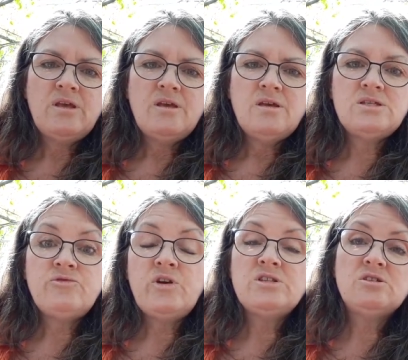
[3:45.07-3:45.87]
His
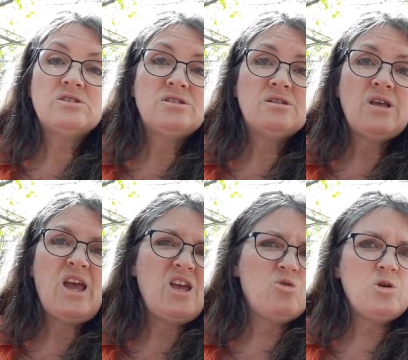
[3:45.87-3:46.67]
friends looked
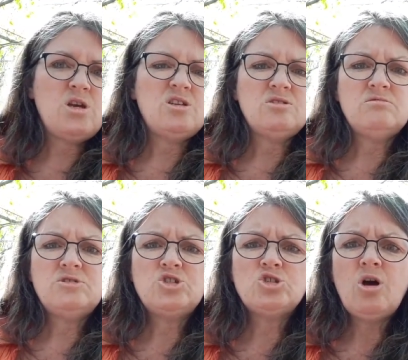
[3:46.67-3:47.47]
angry and
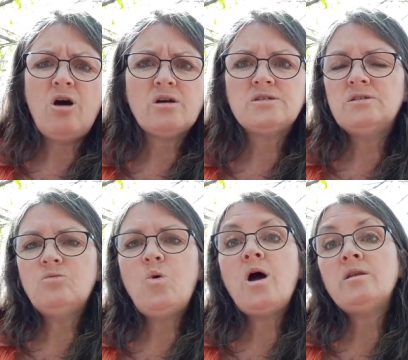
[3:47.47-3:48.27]
shocked, and
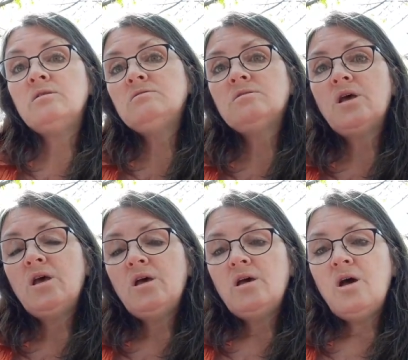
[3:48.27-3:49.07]
one,
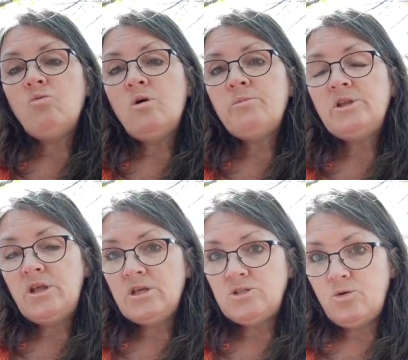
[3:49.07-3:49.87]
a woman
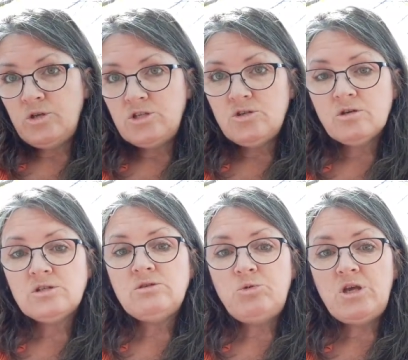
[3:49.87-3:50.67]
that Tony took
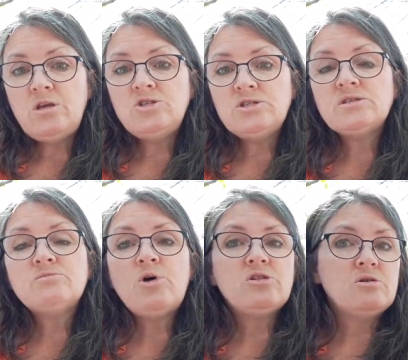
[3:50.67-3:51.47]
to be Jesus'
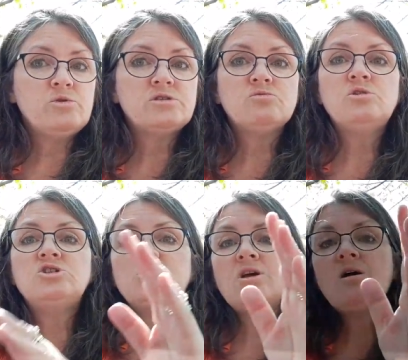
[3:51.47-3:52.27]
mother, was
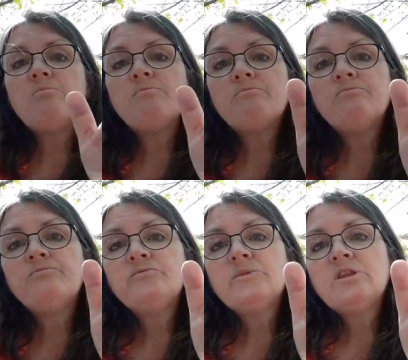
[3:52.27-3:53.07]
reaching up
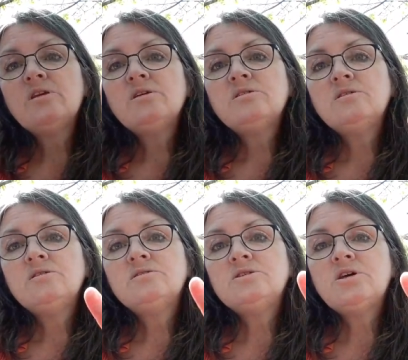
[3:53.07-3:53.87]

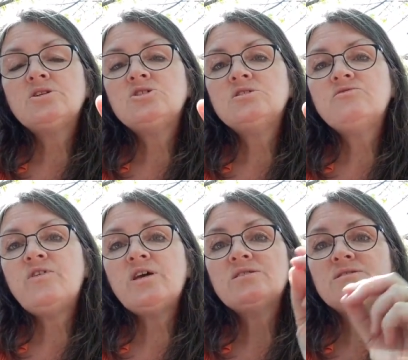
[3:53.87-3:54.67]
to touch his
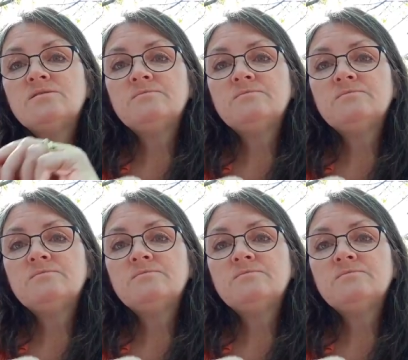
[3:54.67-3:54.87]
face.